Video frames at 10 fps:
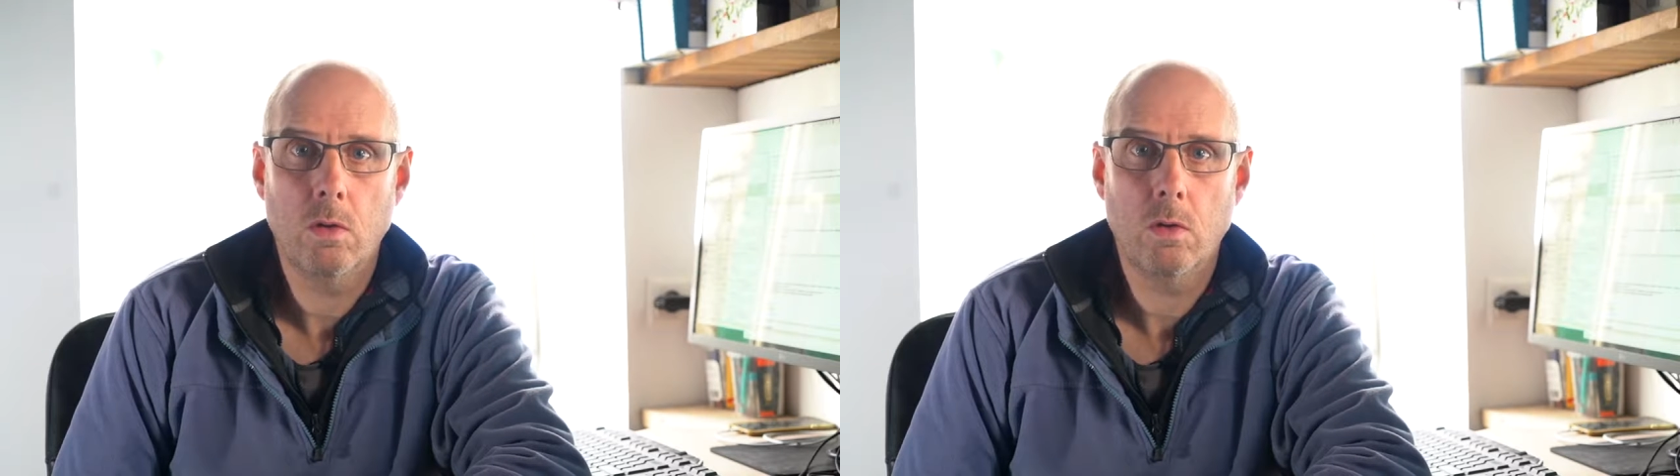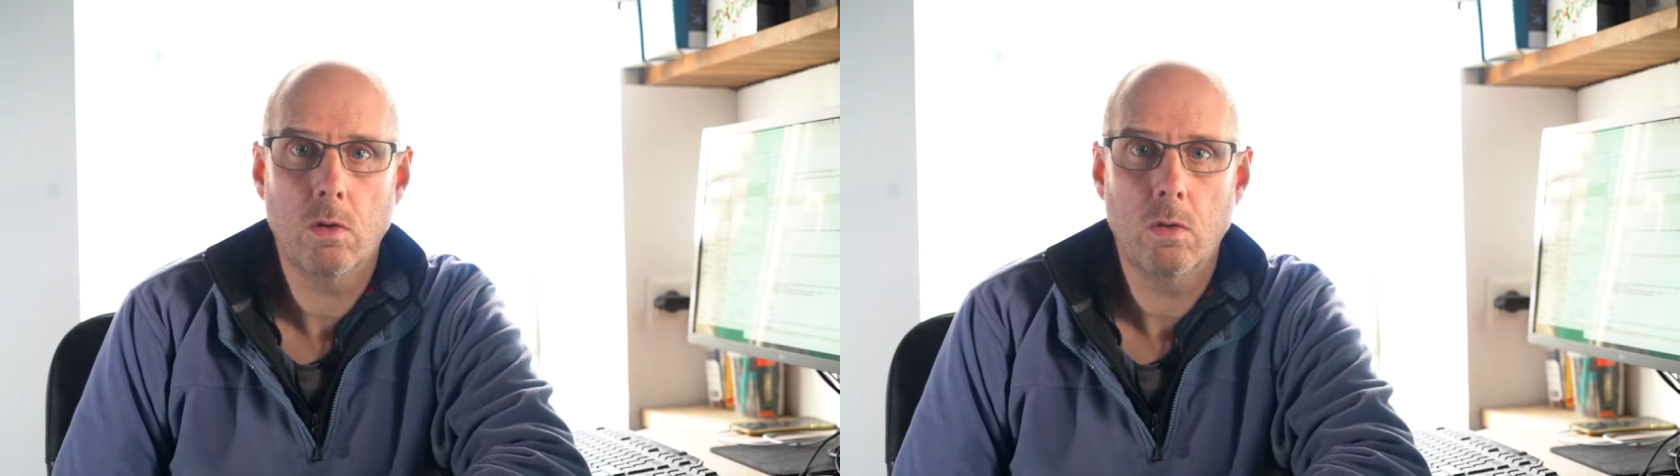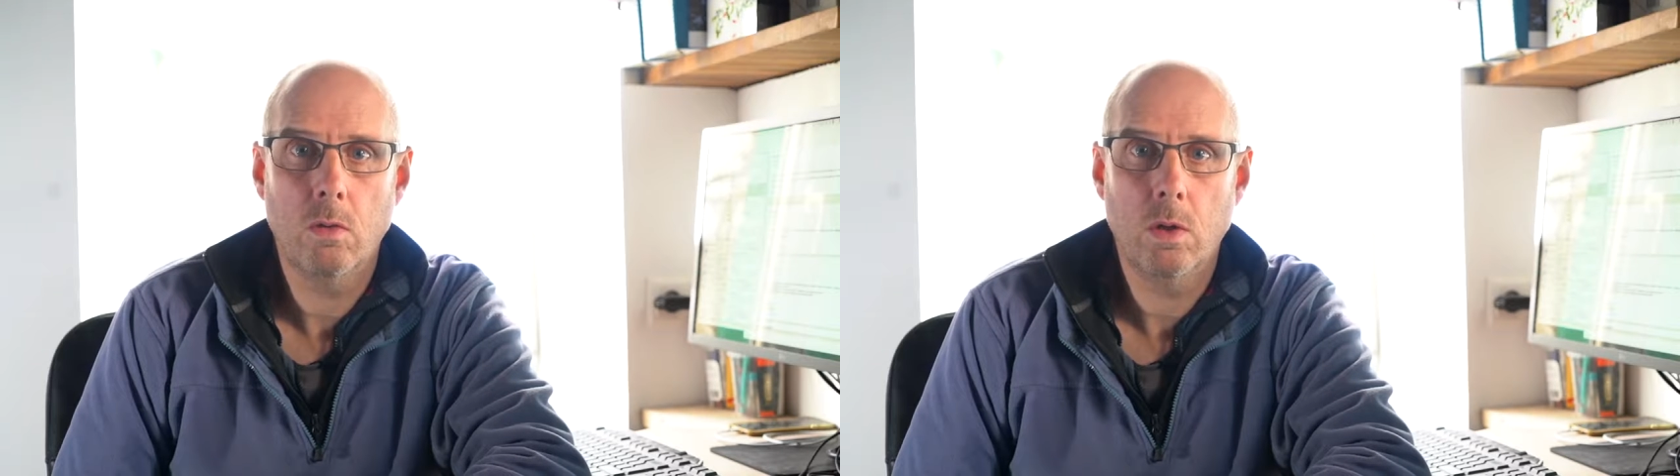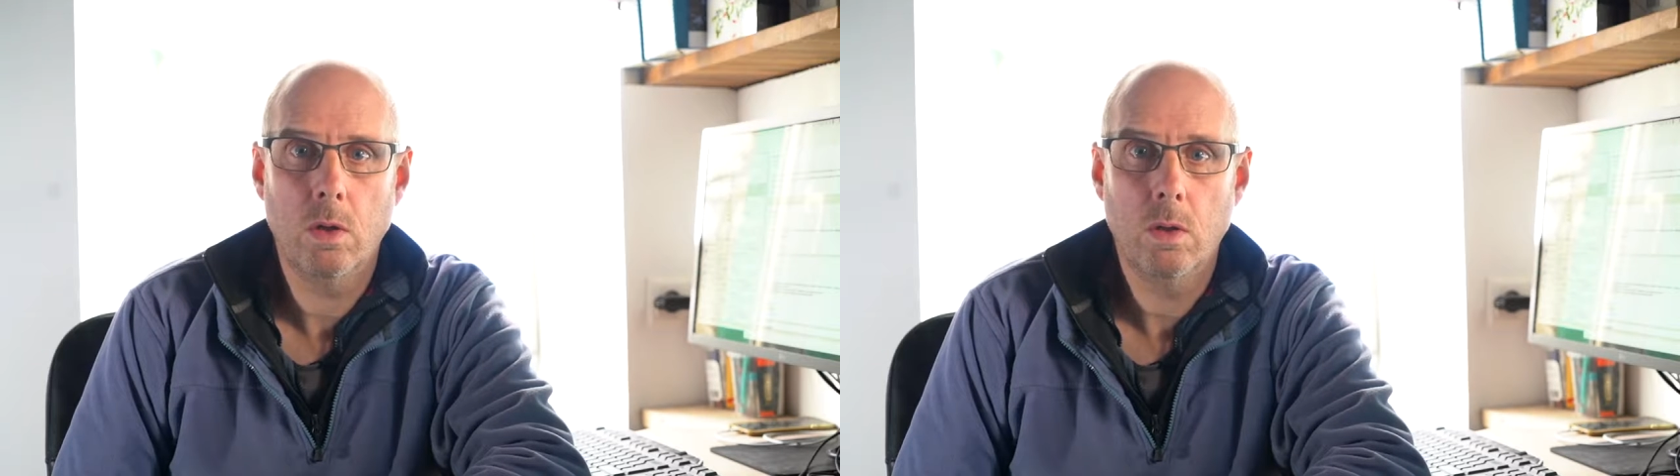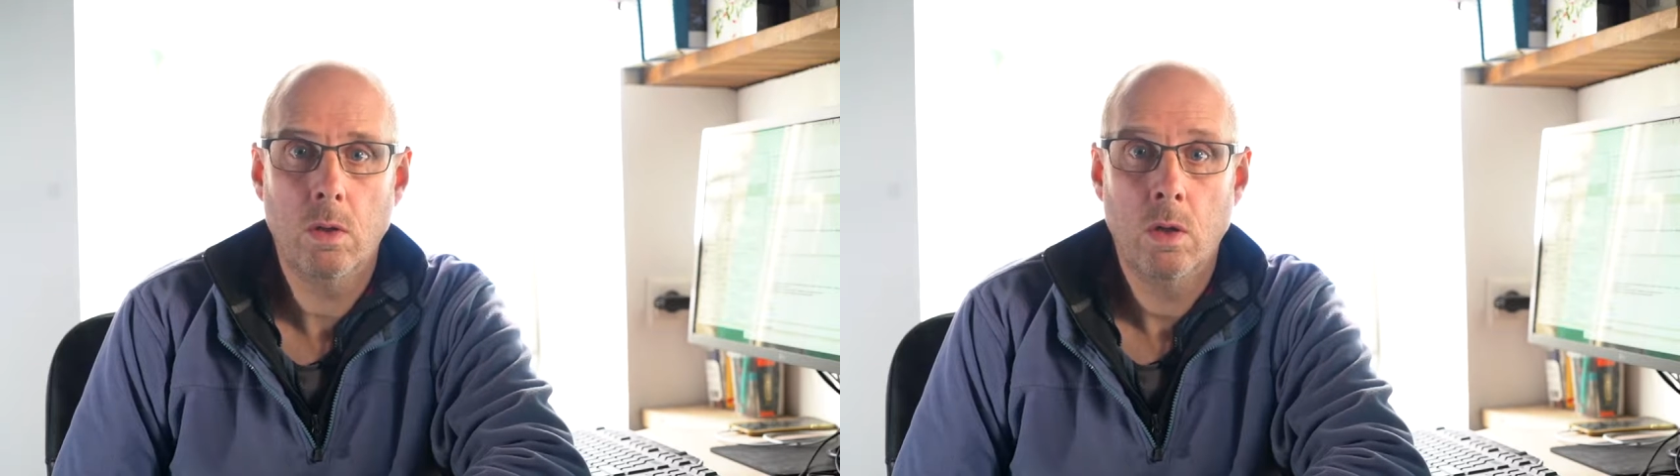
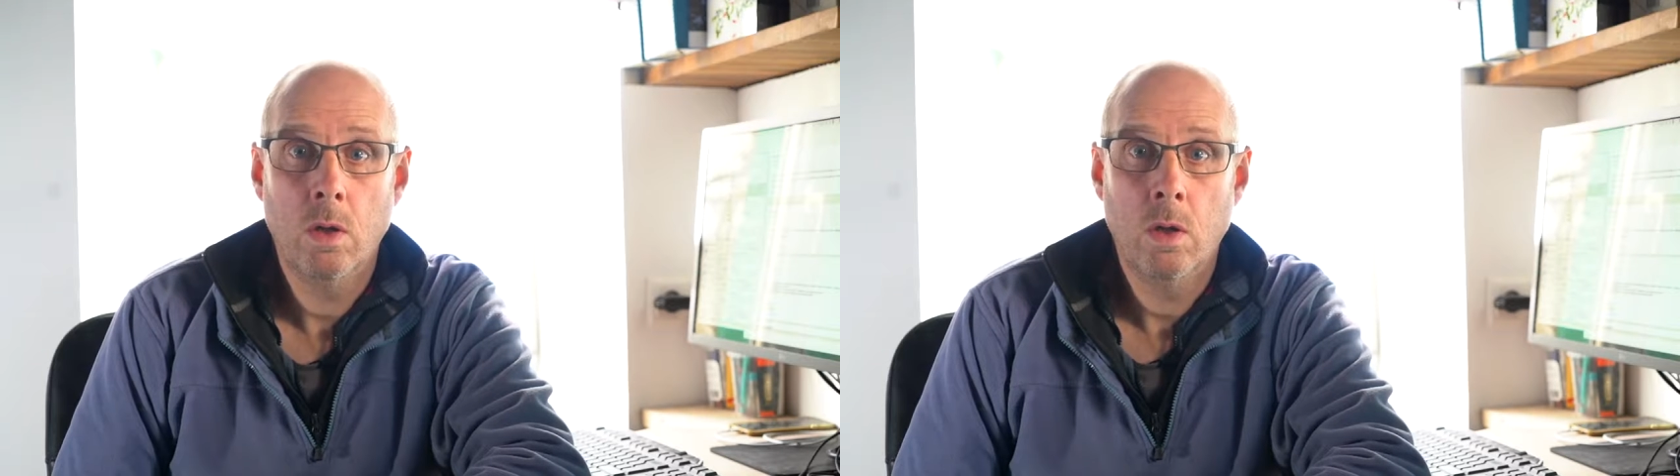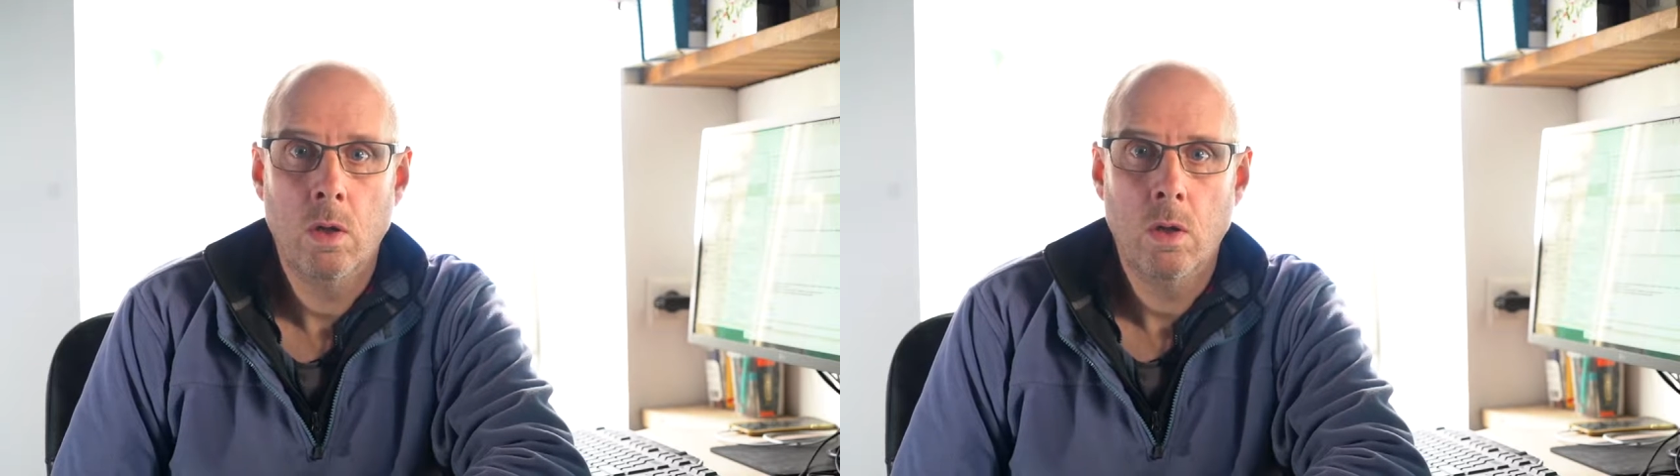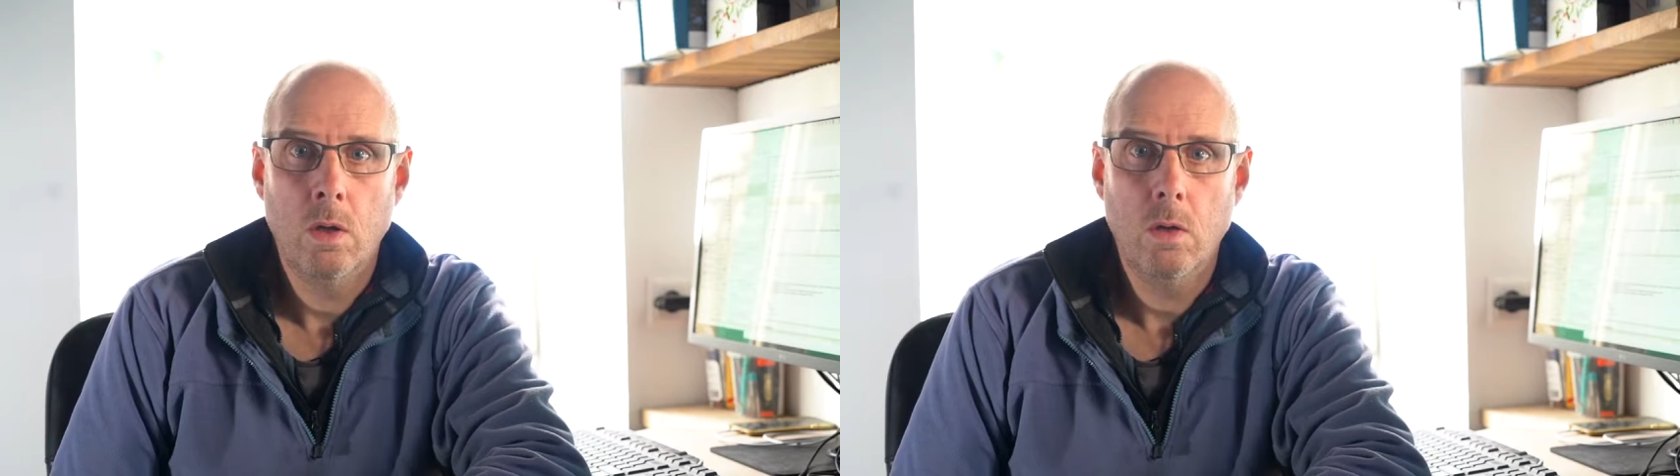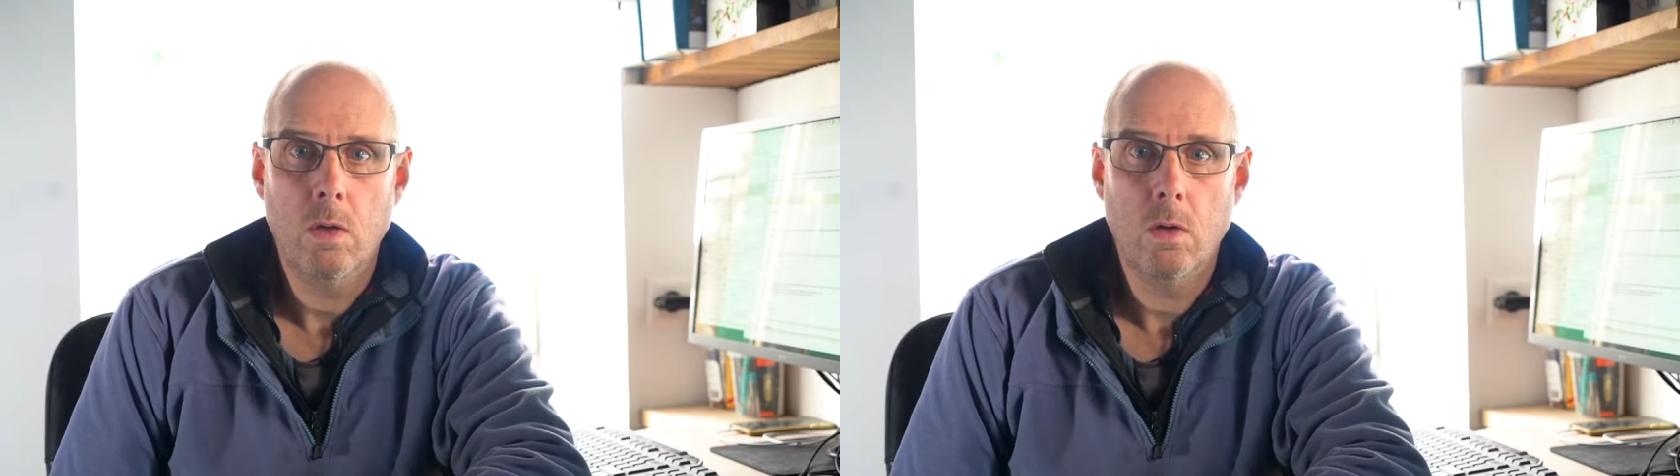So you